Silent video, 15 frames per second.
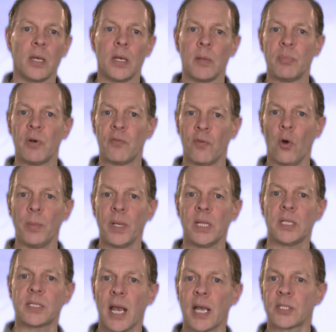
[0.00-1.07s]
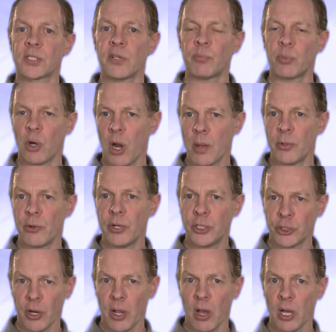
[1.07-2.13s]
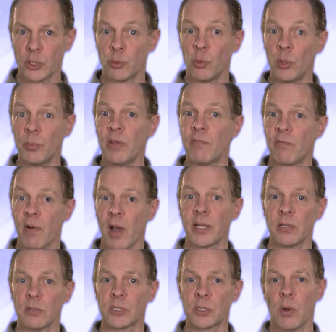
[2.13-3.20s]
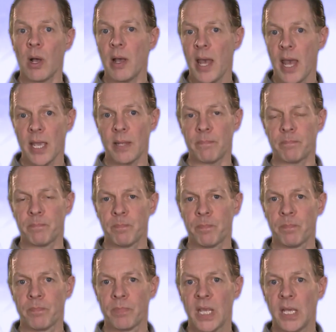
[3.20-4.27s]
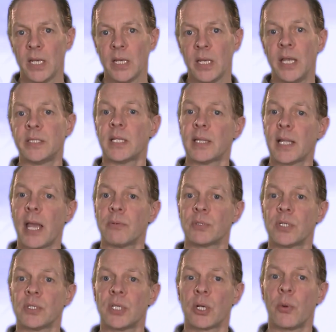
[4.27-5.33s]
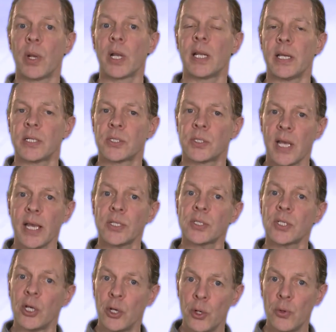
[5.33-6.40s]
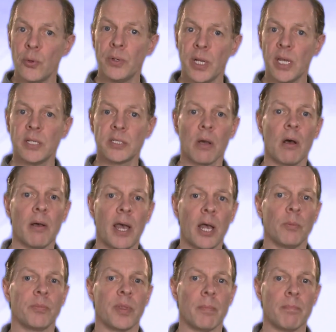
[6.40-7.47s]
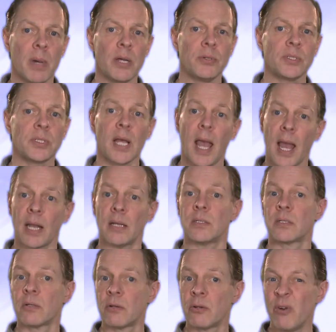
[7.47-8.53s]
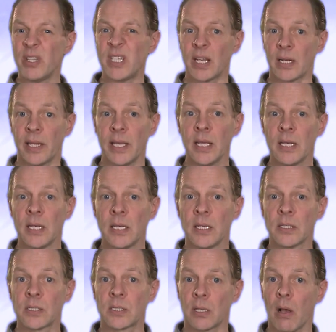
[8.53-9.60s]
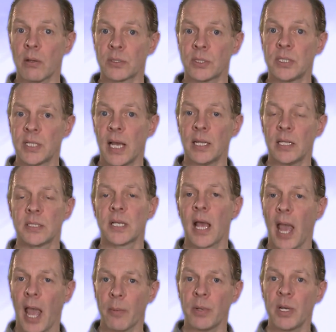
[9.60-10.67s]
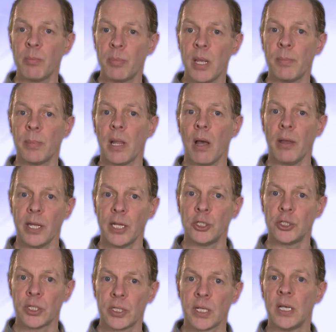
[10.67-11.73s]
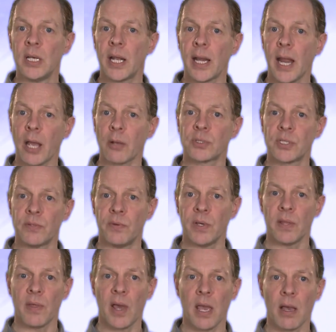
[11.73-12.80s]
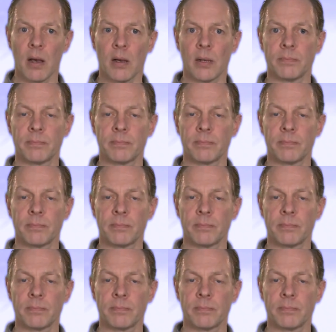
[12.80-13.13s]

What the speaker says: Performing the task of primary triage will be vital to our aim. It allows us to quickly assess who needs our help the most and, critically, starts to tell us how many people are injured and how severe they are.